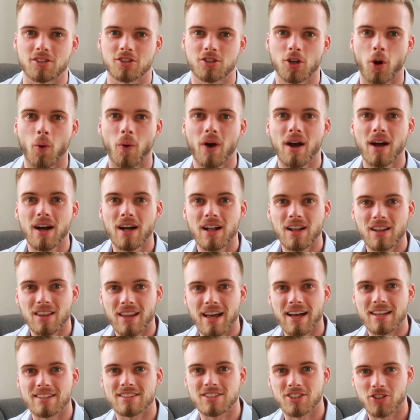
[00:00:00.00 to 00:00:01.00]
So
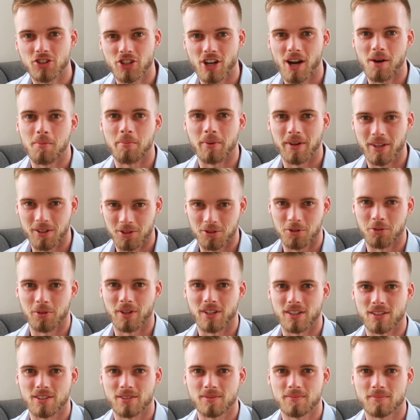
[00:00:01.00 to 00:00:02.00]
let's jump into
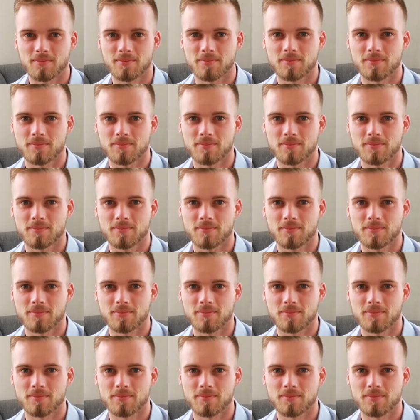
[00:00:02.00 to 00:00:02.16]
it.